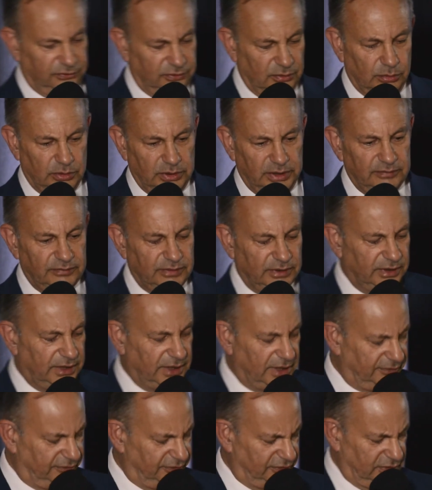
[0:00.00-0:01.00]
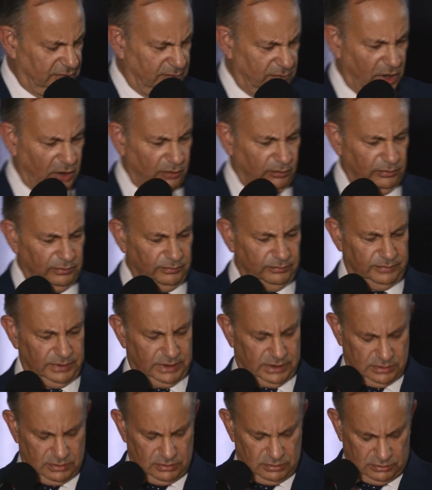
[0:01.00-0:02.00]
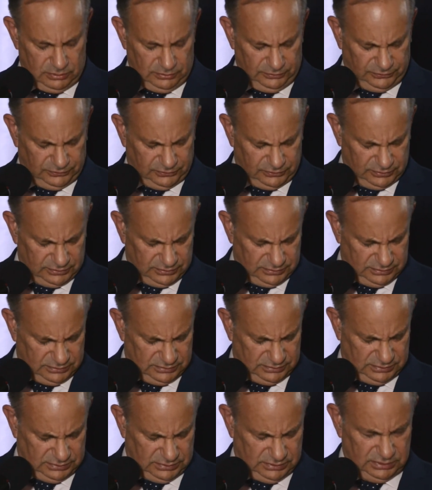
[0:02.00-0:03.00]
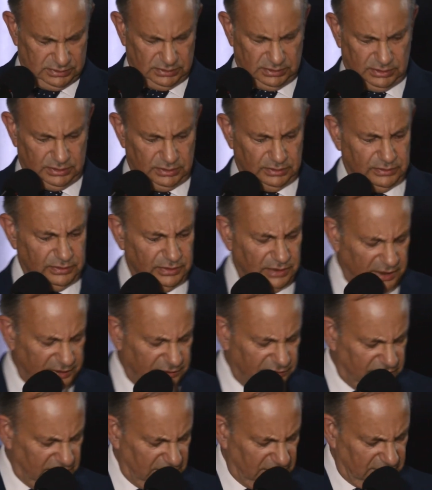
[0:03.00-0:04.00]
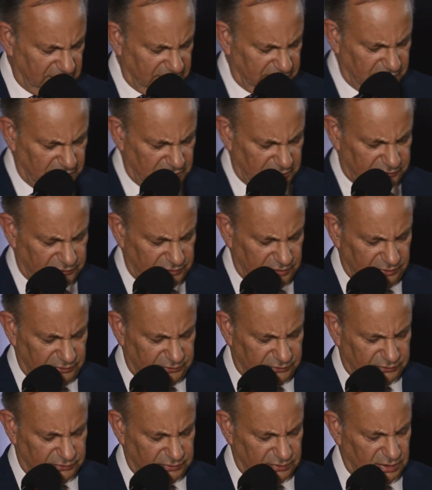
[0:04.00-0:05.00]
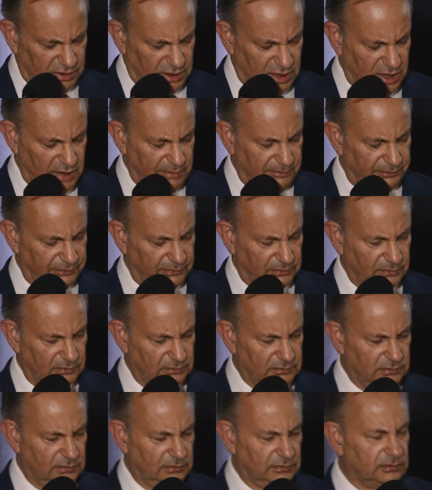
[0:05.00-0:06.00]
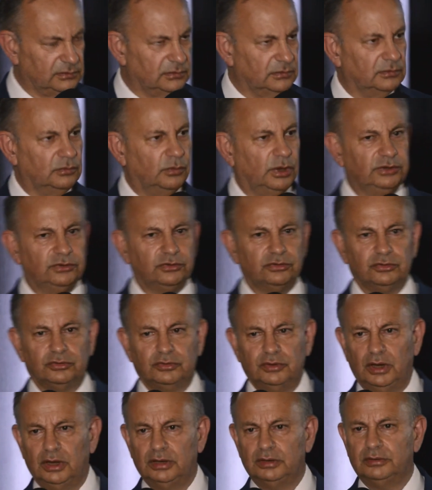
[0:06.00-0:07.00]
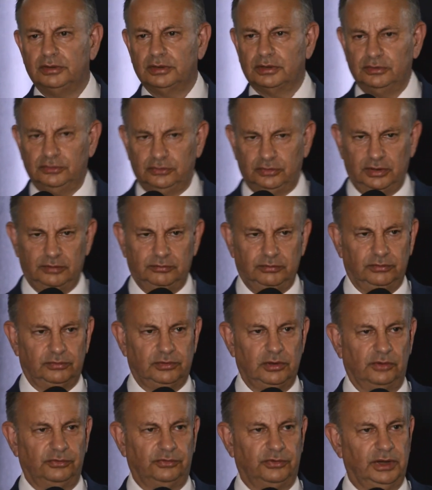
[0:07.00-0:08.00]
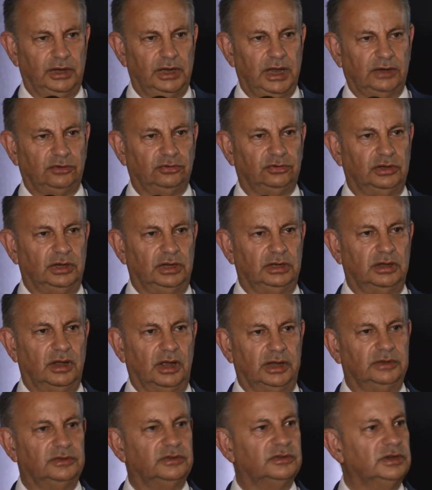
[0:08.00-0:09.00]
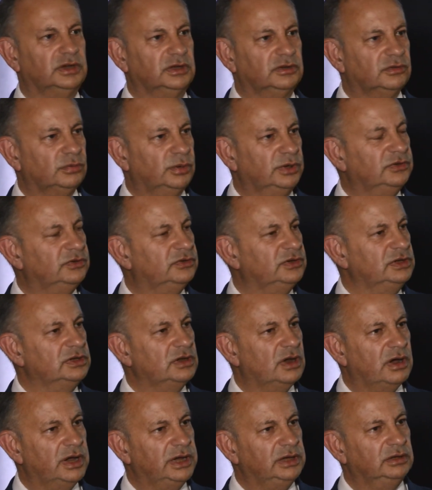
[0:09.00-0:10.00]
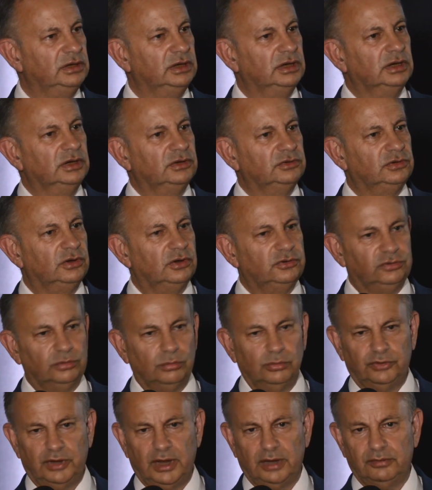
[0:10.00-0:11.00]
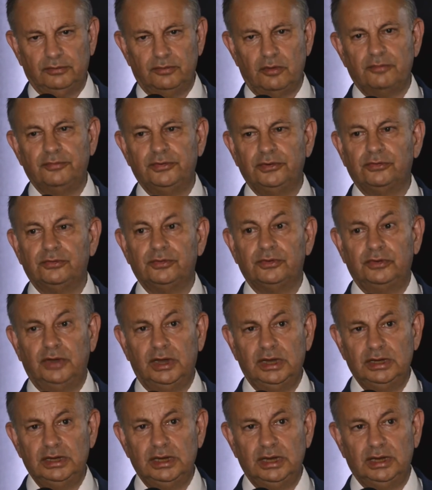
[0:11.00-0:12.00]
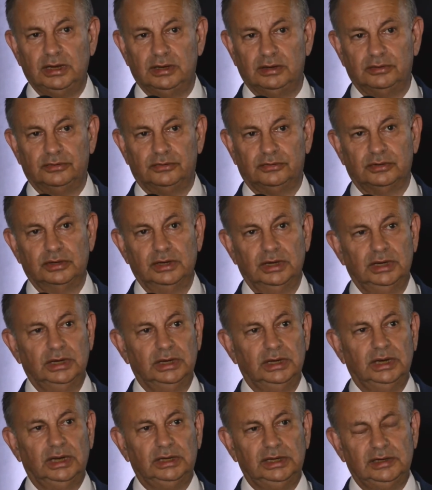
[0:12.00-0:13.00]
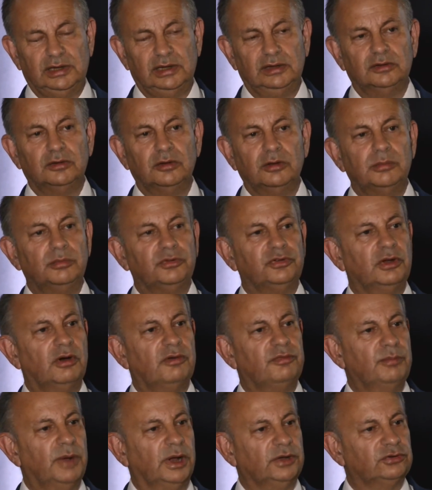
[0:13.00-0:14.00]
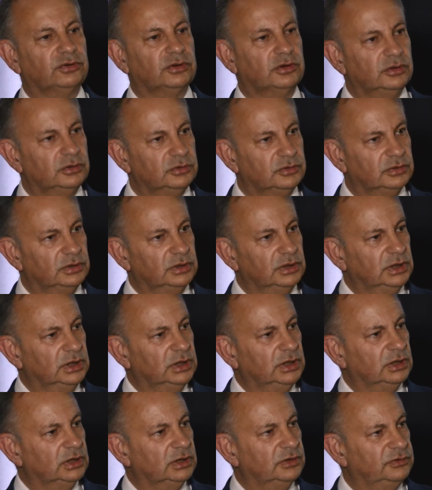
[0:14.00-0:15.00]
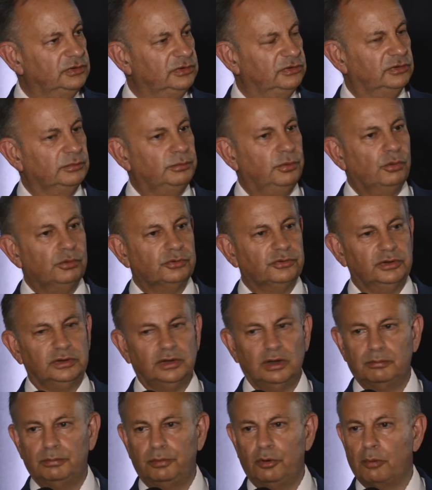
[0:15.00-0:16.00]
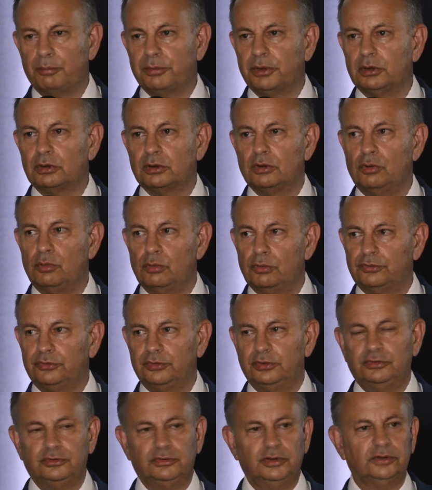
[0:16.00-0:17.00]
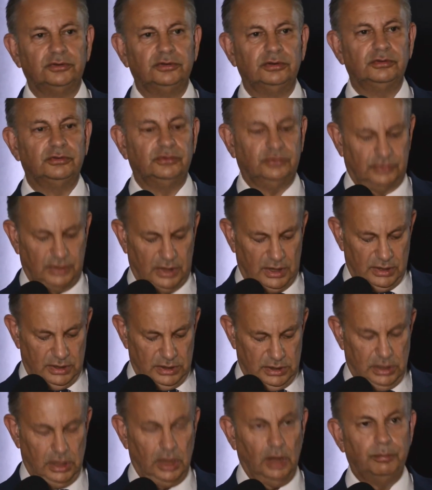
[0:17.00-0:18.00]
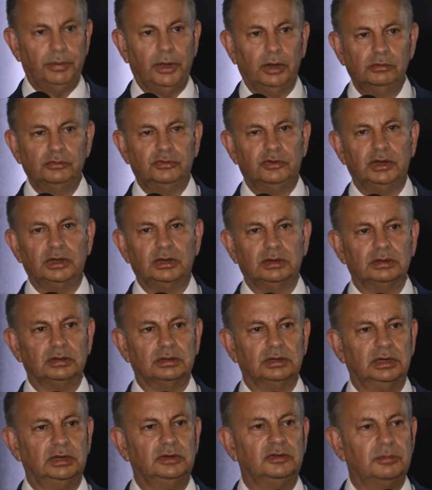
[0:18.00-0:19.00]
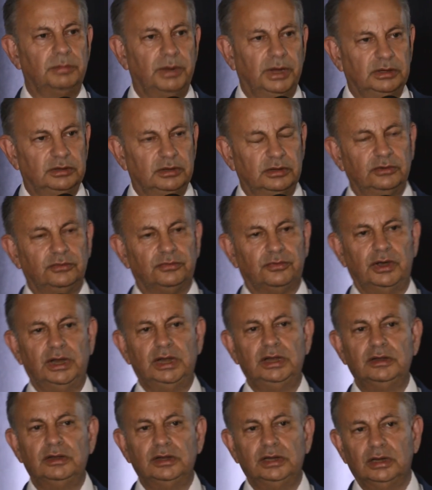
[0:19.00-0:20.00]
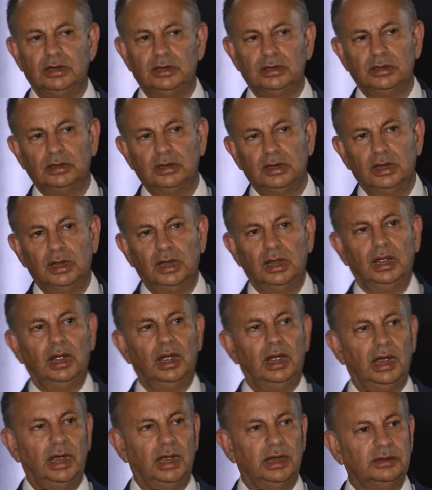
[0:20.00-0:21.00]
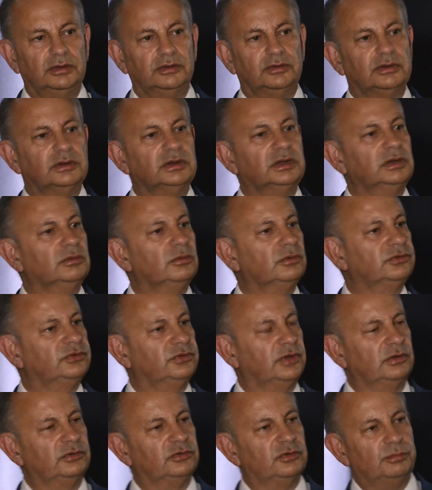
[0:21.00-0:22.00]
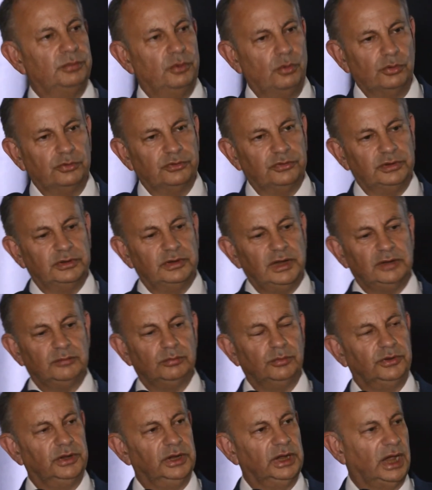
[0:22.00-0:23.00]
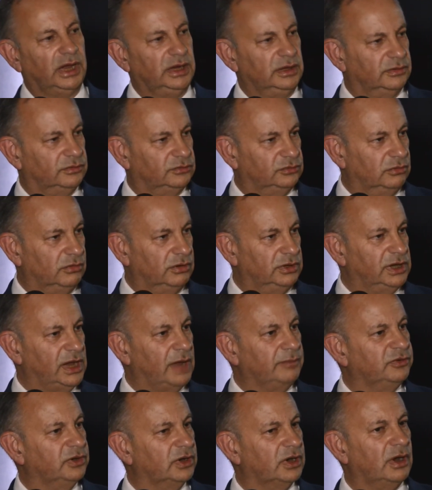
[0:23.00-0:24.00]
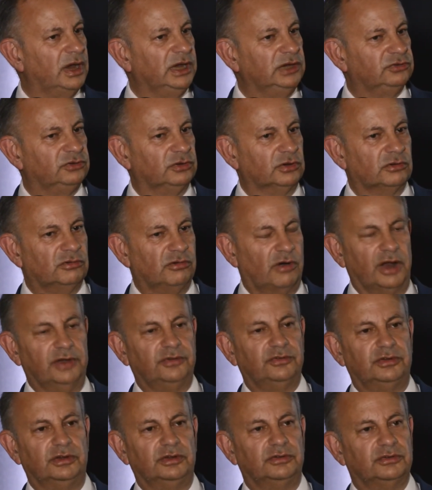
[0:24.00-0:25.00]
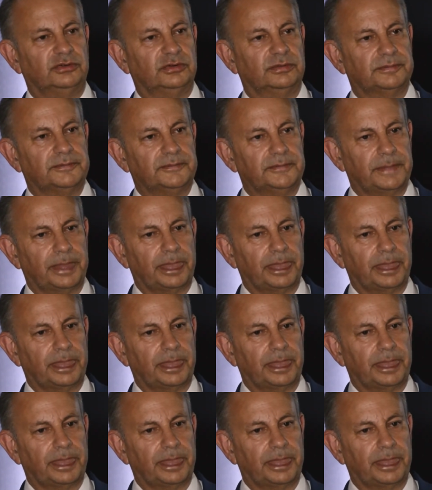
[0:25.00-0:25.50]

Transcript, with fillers: so we'll leave it there for the moment because the 1930s. Um, once uh, the Conservatives lost the election in 1929, Churchill was out of office for 10 years, and he didn't do himself much good because he supported unpopular causes such as uh, opposing independence for India, and he also supported Edward VIII during the abdication crisis.